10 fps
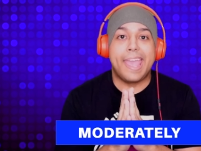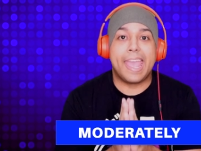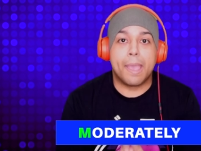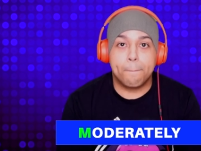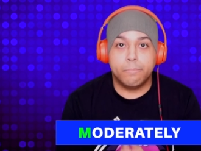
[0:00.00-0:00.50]

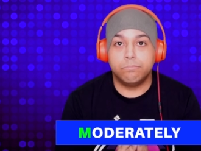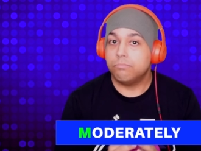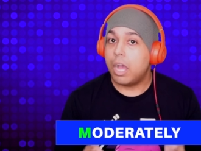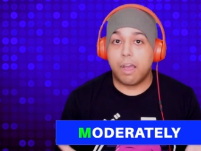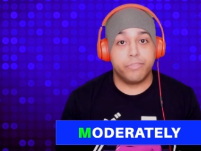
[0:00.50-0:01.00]
M,
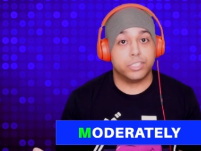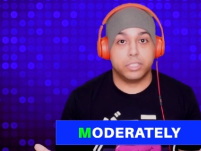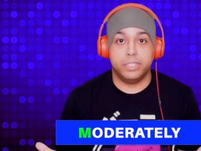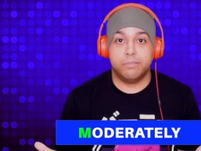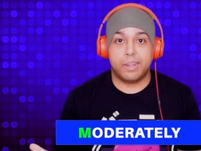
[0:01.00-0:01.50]

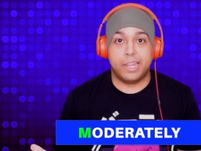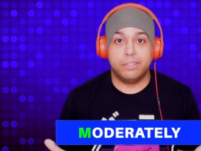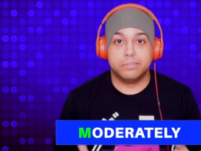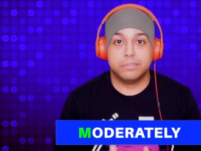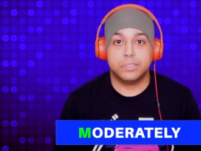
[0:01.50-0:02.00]
obviously, right?
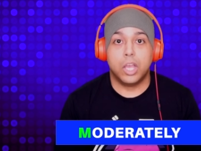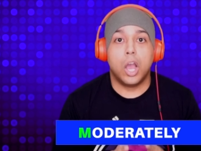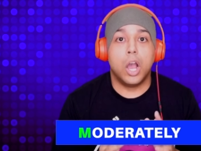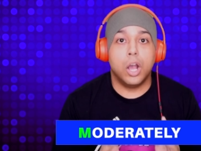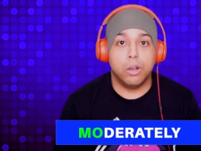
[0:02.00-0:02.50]

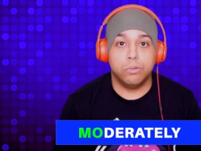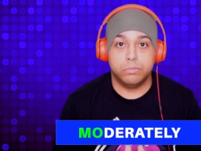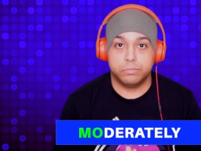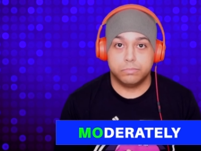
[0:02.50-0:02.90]
O.